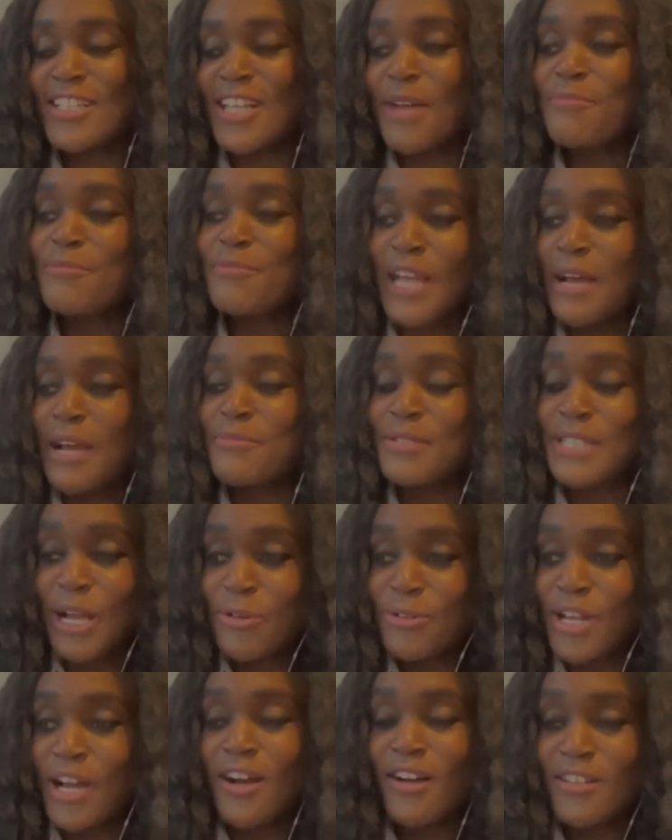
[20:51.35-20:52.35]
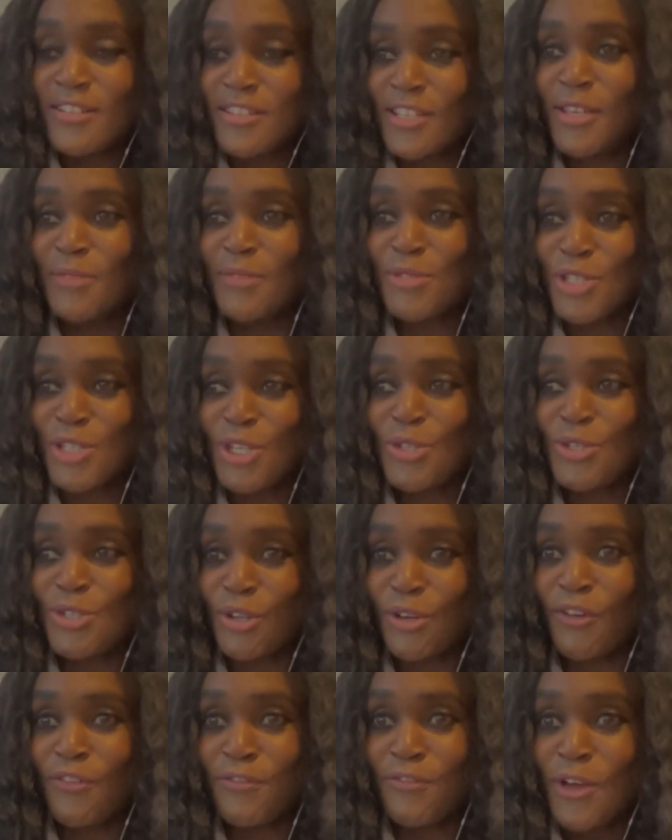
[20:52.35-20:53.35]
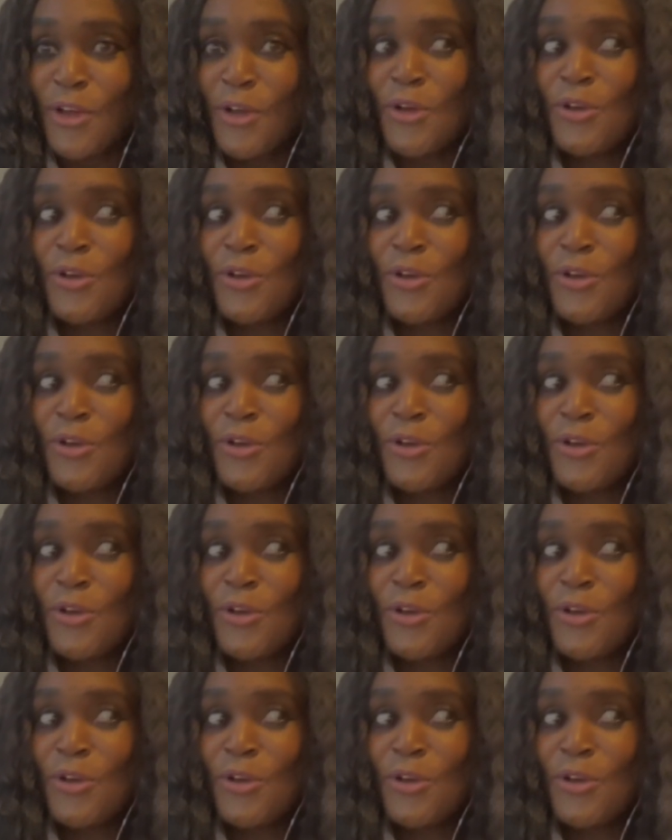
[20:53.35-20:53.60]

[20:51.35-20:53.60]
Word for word: sometimes I would ask him to sort of